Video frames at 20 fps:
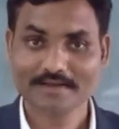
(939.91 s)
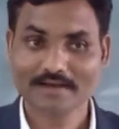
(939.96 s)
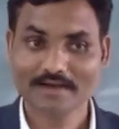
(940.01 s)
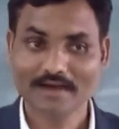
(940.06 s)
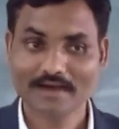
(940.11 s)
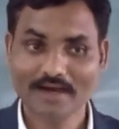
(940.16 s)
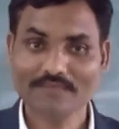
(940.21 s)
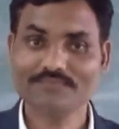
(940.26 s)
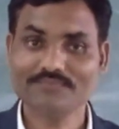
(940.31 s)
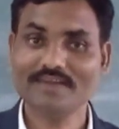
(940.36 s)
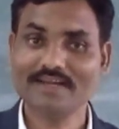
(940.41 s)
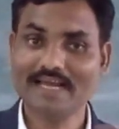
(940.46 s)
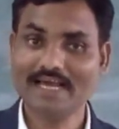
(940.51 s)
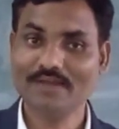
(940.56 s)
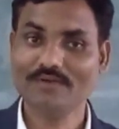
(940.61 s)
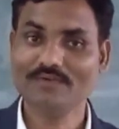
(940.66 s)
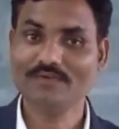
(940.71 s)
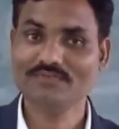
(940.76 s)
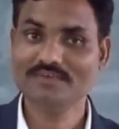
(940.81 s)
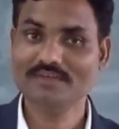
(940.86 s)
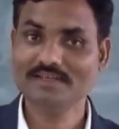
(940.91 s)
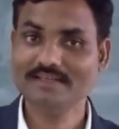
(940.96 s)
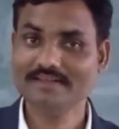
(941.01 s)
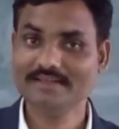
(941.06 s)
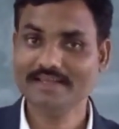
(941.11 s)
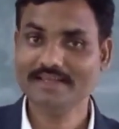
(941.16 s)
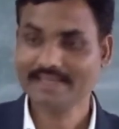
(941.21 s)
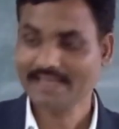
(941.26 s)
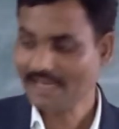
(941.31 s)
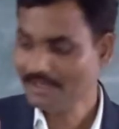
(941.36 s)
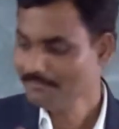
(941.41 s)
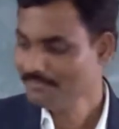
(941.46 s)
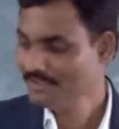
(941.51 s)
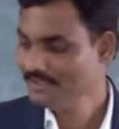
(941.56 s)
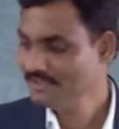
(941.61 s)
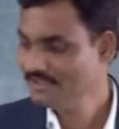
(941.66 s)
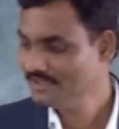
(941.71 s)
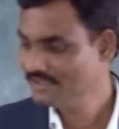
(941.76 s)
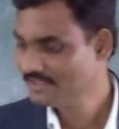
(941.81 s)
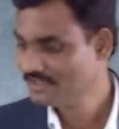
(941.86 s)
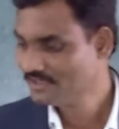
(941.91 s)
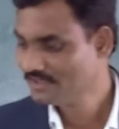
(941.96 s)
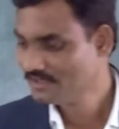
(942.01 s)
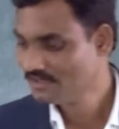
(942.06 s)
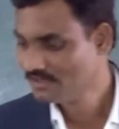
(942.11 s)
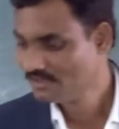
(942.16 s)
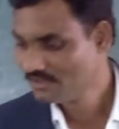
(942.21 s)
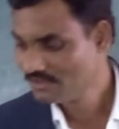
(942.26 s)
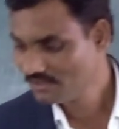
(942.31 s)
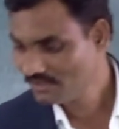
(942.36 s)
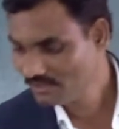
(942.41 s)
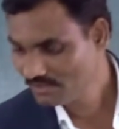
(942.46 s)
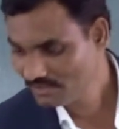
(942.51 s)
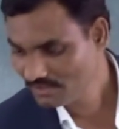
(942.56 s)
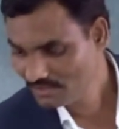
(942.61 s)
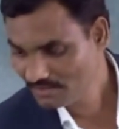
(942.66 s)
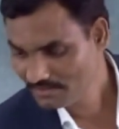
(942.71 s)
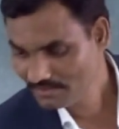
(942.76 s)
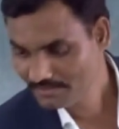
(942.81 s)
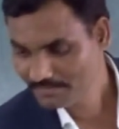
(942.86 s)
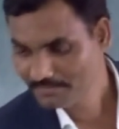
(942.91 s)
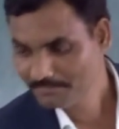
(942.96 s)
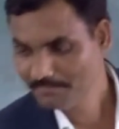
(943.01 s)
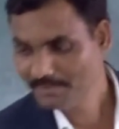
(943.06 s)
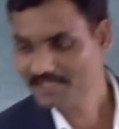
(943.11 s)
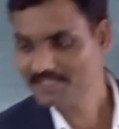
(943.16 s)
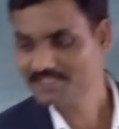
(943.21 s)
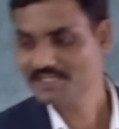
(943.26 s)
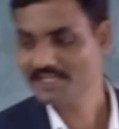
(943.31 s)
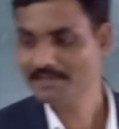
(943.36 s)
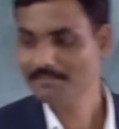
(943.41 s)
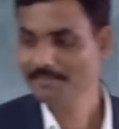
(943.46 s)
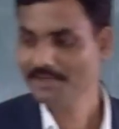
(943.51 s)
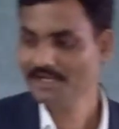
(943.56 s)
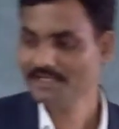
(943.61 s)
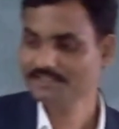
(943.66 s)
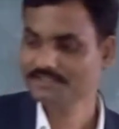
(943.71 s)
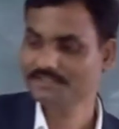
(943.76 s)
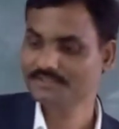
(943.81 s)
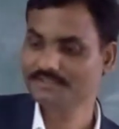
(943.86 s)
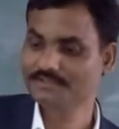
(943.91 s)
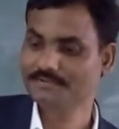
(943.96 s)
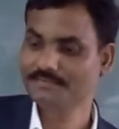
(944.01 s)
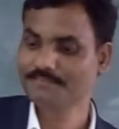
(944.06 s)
After harvesting, they can be made germinate.